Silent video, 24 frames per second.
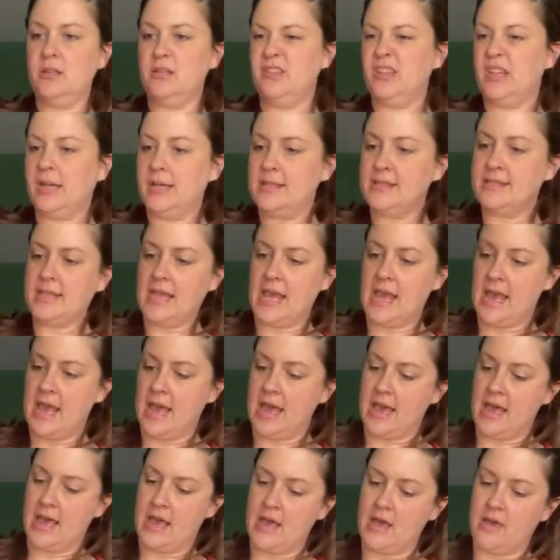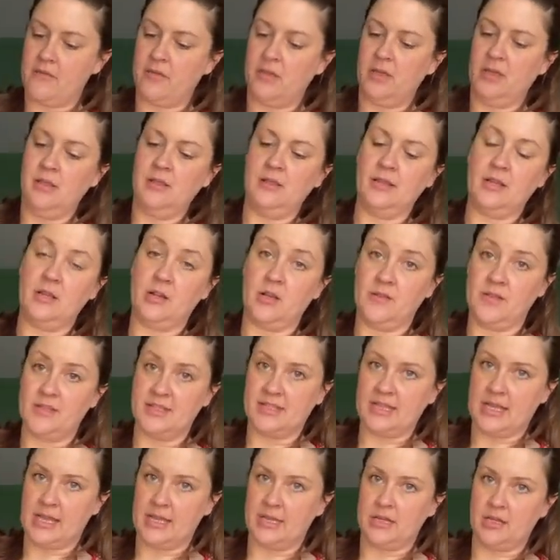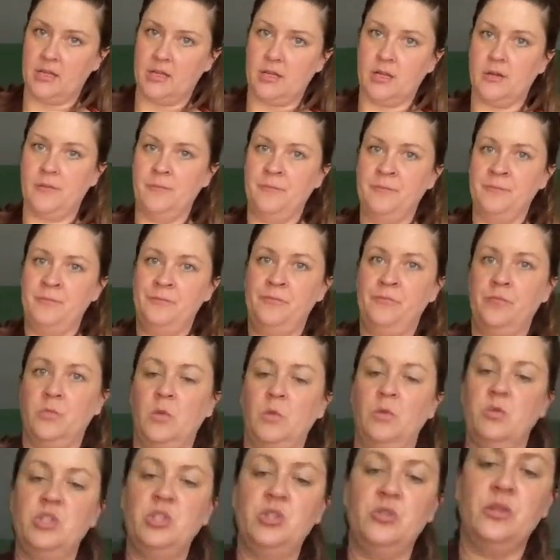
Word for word: does have, like on the side here, which you